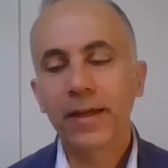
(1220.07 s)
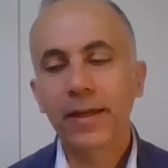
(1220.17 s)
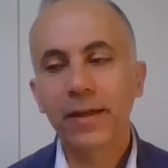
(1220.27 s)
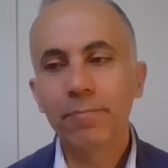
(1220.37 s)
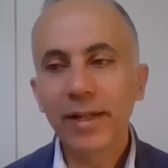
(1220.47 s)

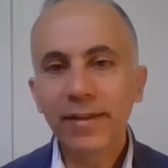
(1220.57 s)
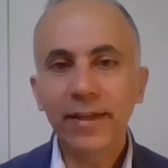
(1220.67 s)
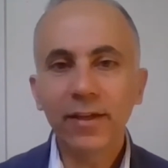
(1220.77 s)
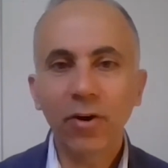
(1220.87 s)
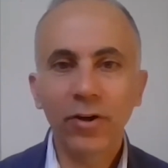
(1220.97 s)
uh,
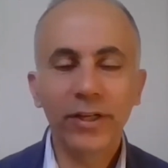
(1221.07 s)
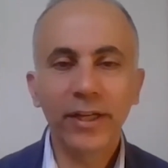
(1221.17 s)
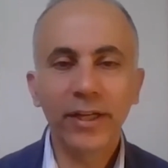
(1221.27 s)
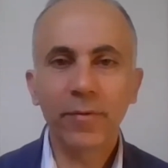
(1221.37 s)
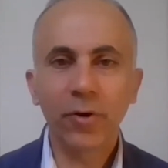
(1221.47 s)
building
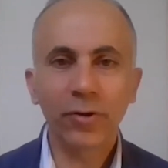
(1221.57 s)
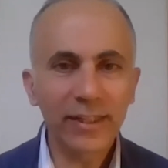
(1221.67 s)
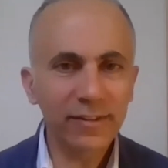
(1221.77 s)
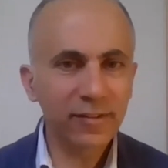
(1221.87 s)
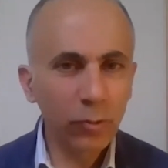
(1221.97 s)
on uh, on
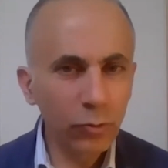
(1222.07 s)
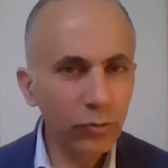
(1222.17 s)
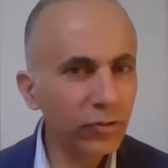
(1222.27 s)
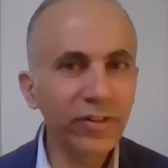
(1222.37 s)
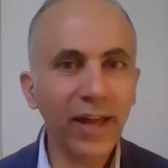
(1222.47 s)
an
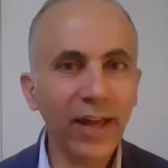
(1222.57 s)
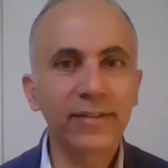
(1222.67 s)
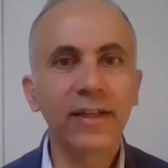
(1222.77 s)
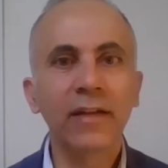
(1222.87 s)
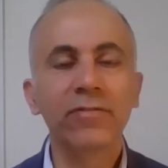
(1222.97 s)
exclusive
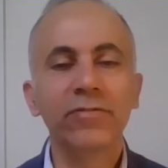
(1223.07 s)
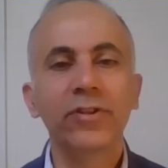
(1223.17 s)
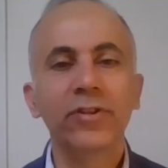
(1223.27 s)
narrative,